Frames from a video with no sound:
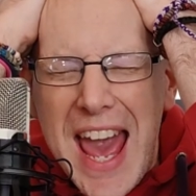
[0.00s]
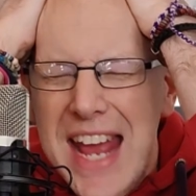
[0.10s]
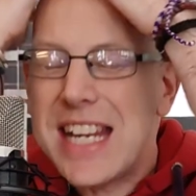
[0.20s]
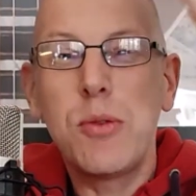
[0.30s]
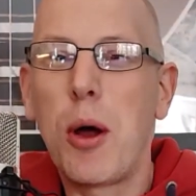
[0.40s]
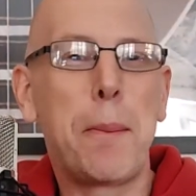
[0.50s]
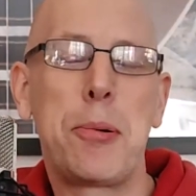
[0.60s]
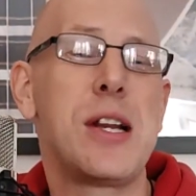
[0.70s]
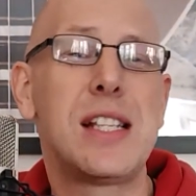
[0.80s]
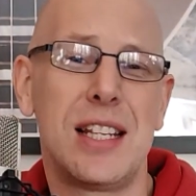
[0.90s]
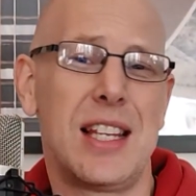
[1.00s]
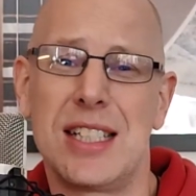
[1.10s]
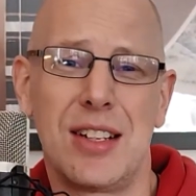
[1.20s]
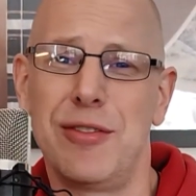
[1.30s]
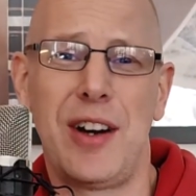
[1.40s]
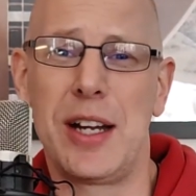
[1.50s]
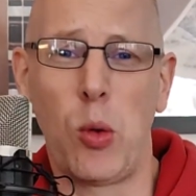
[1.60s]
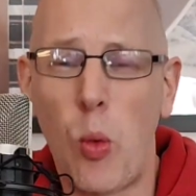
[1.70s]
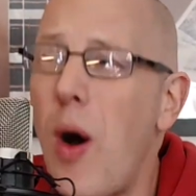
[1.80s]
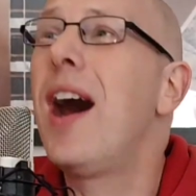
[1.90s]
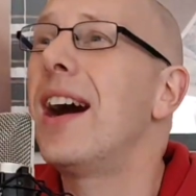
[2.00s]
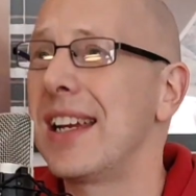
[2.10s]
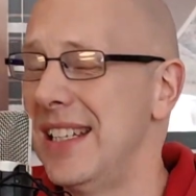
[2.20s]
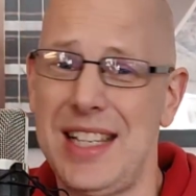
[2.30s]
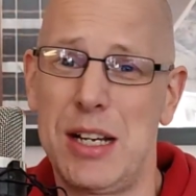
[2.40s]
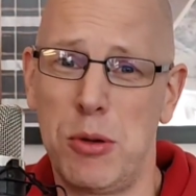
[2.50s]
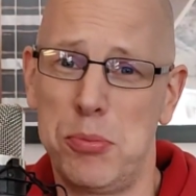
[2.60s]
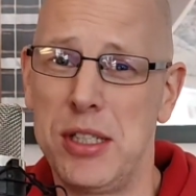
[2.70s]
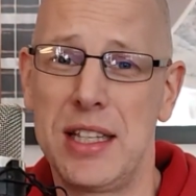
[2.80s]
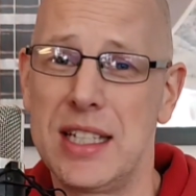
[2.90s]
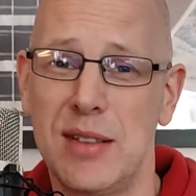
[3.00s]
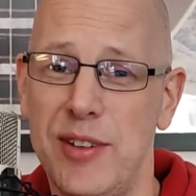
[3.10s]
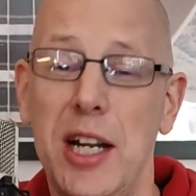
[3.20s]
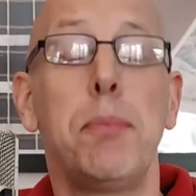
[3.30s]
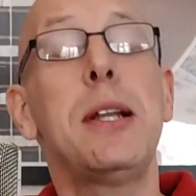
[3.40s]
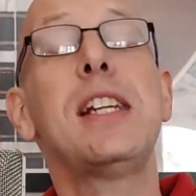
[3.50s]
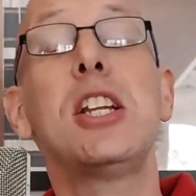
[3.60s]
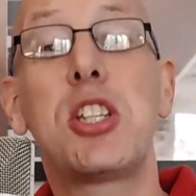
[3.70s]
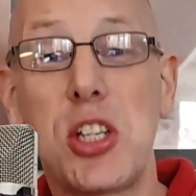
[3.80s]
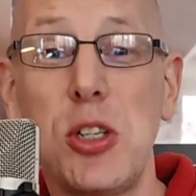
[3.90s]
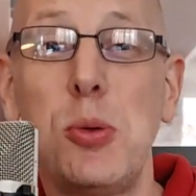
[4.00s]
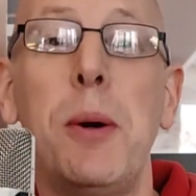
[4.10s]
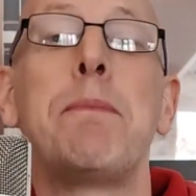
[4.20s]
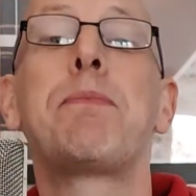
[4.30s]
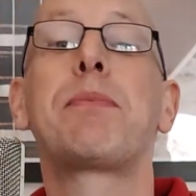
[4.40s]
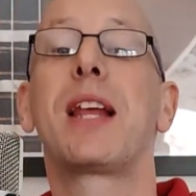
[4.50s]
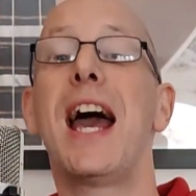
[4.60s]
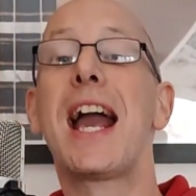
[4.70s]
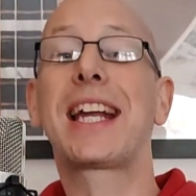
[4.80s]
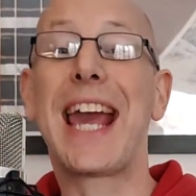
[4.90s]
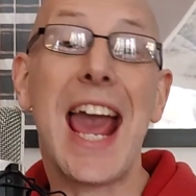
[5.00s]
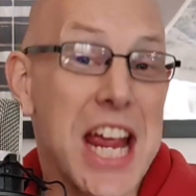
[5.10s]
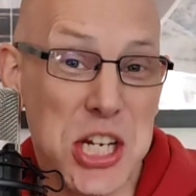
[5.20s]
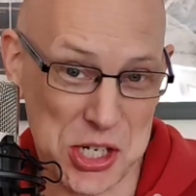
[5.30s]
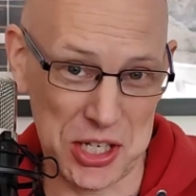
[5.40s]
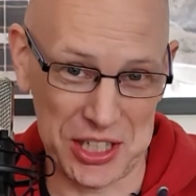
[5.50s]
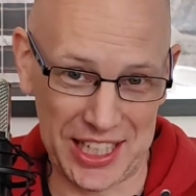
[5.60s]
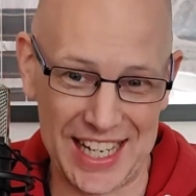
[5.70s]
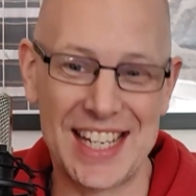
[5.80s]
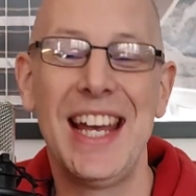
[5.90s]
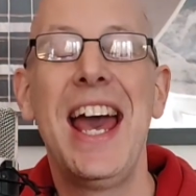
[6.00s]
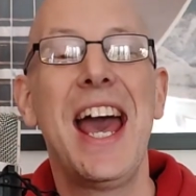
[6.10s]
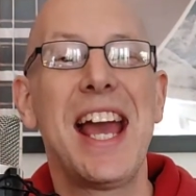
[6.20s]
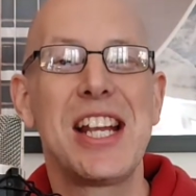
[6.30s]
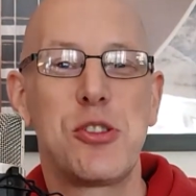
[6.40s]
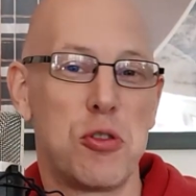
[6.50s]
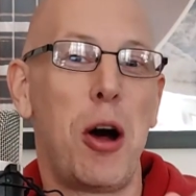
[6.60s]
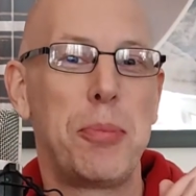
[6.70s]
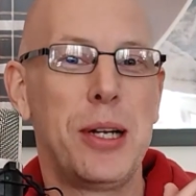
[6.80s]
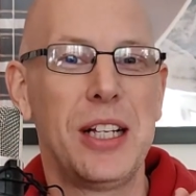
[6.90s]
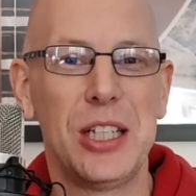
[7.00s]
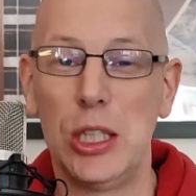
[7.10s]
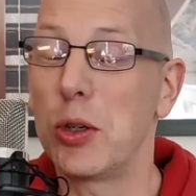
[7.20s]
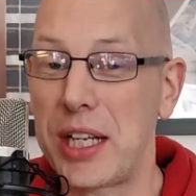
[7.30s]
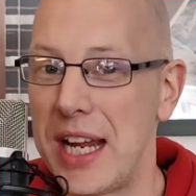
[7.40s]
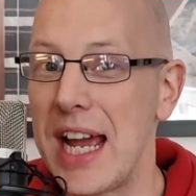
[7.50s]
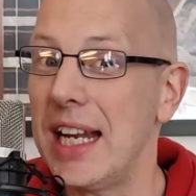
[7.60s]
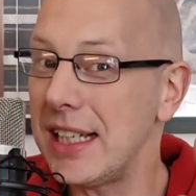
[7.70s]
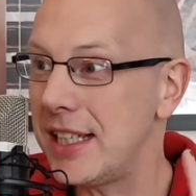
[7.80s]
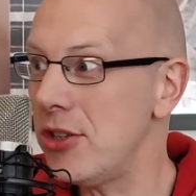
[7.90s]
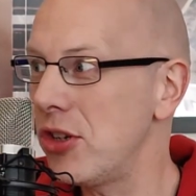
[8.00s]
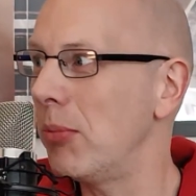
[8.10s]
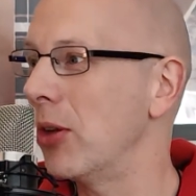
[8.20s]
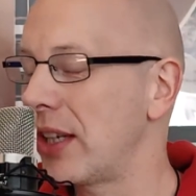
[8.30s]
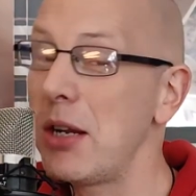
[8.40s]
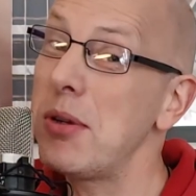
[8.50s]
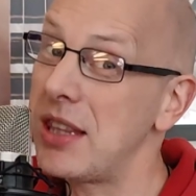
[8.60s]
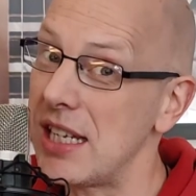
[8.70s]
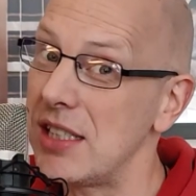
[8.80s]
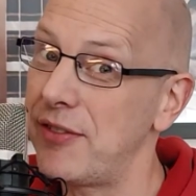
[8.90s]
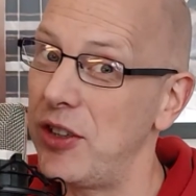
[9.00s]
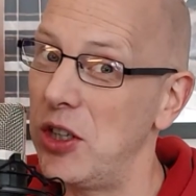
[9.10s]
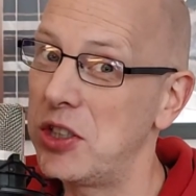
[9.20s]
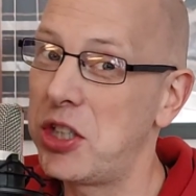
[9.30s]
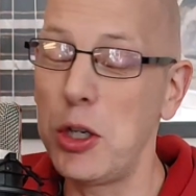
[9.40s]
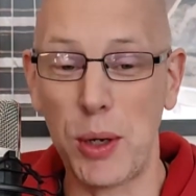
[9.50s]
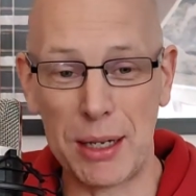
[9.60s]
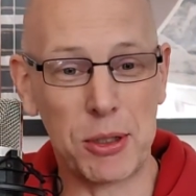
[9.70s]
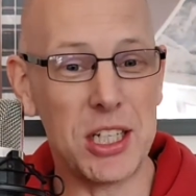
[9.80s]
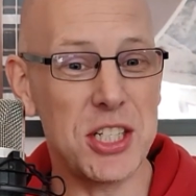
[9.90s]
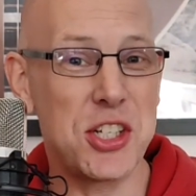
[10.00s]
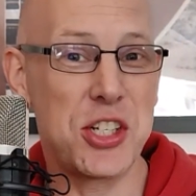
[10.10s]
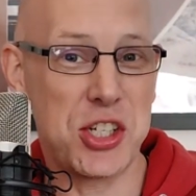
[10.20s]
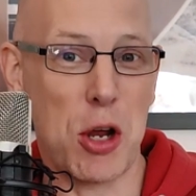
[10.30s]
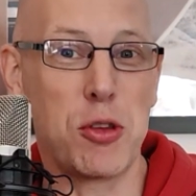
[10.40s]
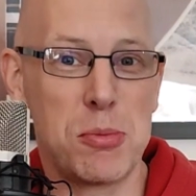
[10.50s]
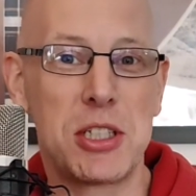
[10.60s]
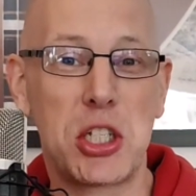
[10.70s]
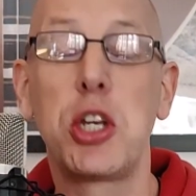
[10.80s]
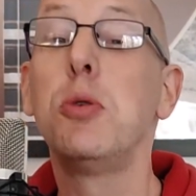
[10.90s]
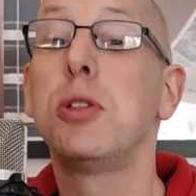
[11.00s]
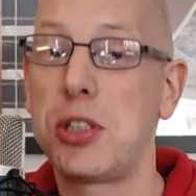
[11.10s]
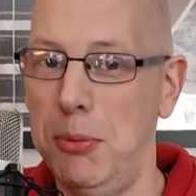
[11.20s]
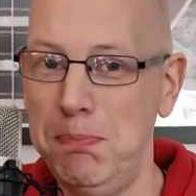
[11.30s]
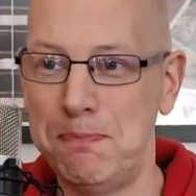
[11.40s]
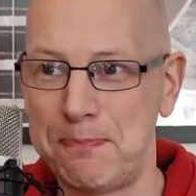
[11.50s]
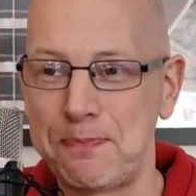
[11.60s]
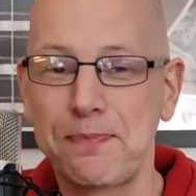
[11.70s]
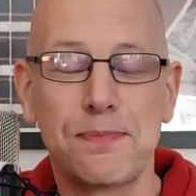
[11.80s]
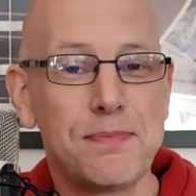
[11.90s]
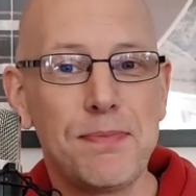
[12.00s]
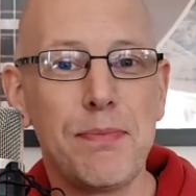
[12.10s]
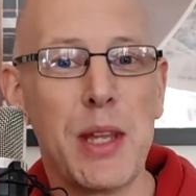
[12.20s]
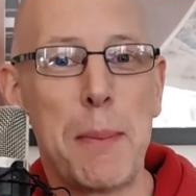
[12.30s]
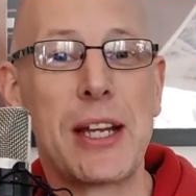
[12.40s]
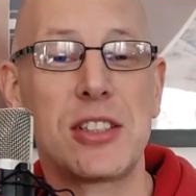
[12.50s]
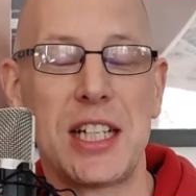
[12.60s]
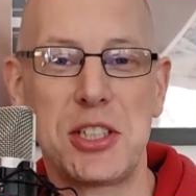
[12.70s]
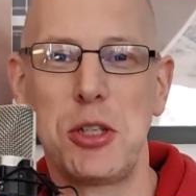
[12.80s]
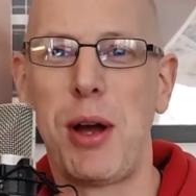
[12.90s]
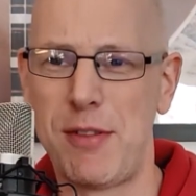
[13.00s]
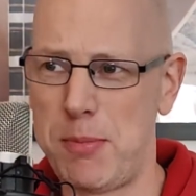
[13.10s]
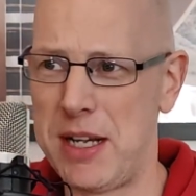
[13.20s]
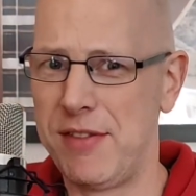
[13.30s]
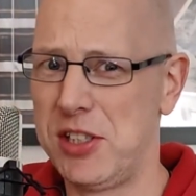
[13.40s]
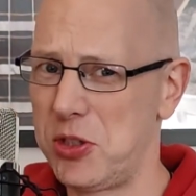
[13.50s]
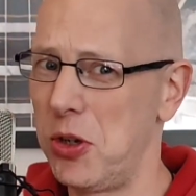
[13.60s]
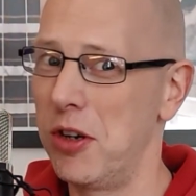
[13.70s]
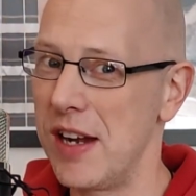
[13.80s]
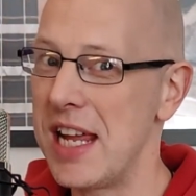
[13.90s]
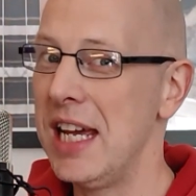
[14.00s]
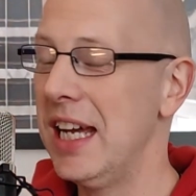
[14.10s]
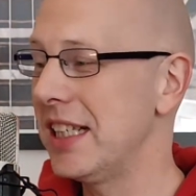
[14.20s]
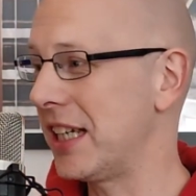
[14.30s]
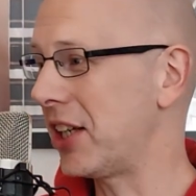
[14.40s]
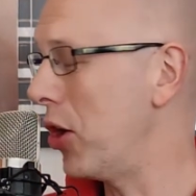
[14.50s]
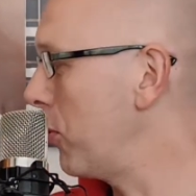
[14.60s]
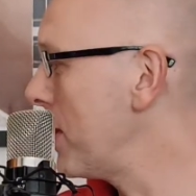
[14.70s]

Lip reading: anyone printed this on vinyl? Why has anyone printed this on vinyl? But you do occasionally drop lucky. And I did drop lucky with these first two. And I'm going to show them as a twosome because I do have a bit of a story to go